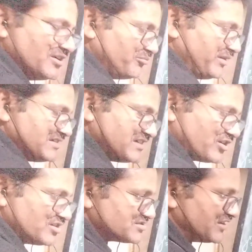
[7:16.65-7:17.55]
B is a
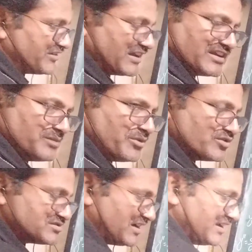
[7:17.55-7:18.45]
constant, we can keep
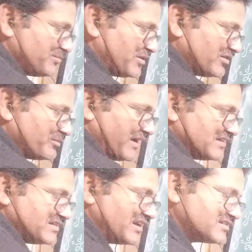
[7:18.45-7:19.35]
outside. E power
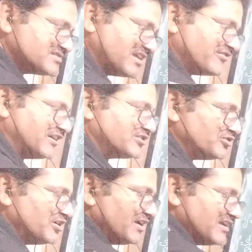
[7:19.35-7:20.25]
minus nx
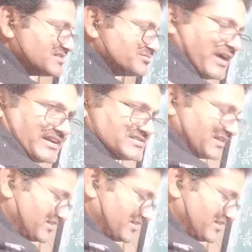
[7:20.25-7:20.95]
derivative is minus n.